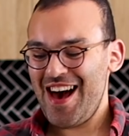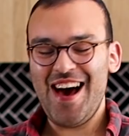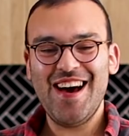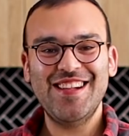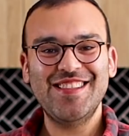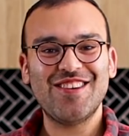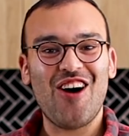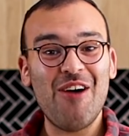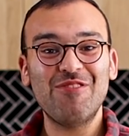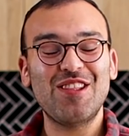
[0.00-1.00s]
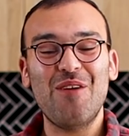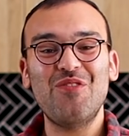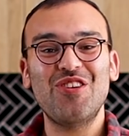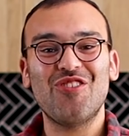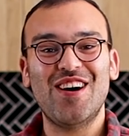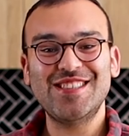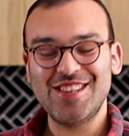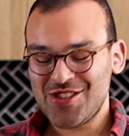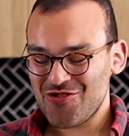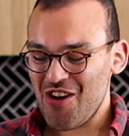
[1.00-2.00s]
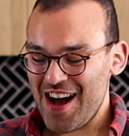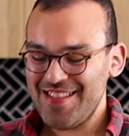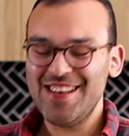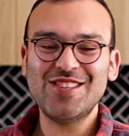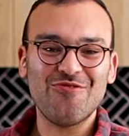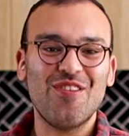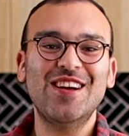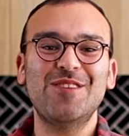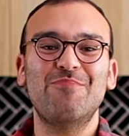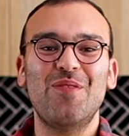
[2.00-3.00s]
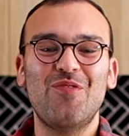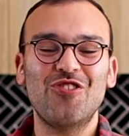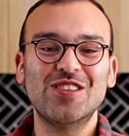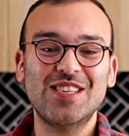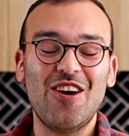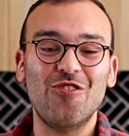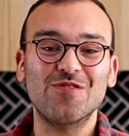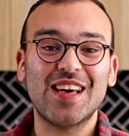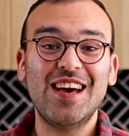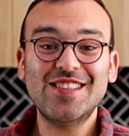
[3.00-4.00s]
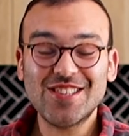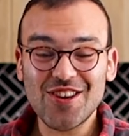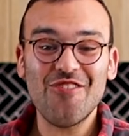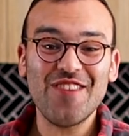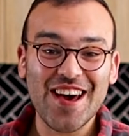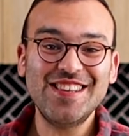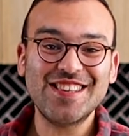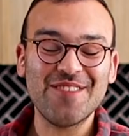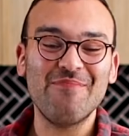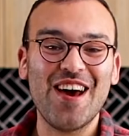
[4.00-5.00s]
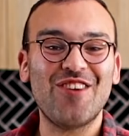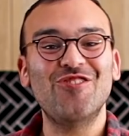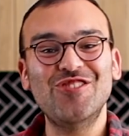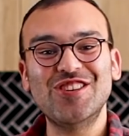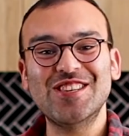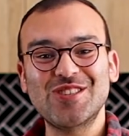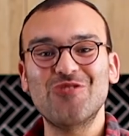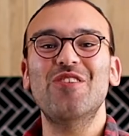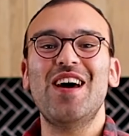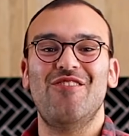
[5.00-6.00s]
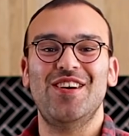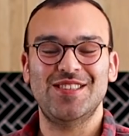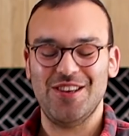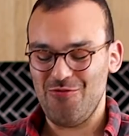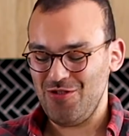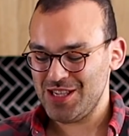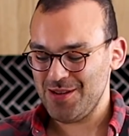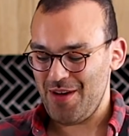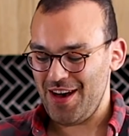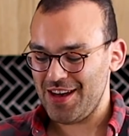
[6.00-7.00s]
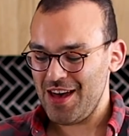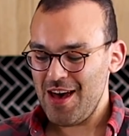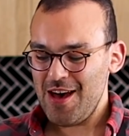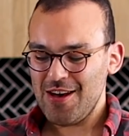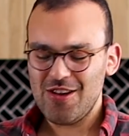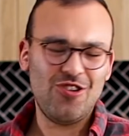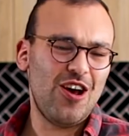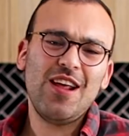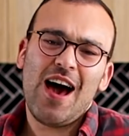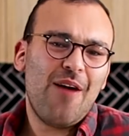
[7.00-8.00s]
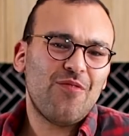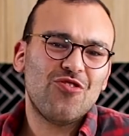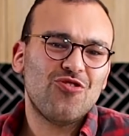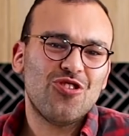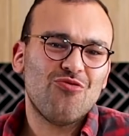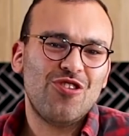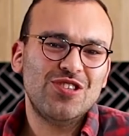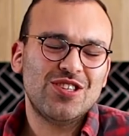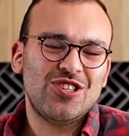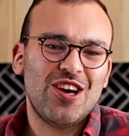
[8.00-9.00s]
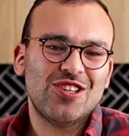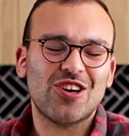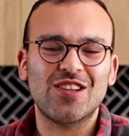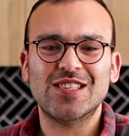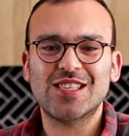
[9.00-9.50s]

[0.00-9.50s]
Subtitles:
And I would love for you guys to try this recipe for yourselves. It's so easy to make. You just saw how easy it was to make. You don't have to do the rosy cheeks. You can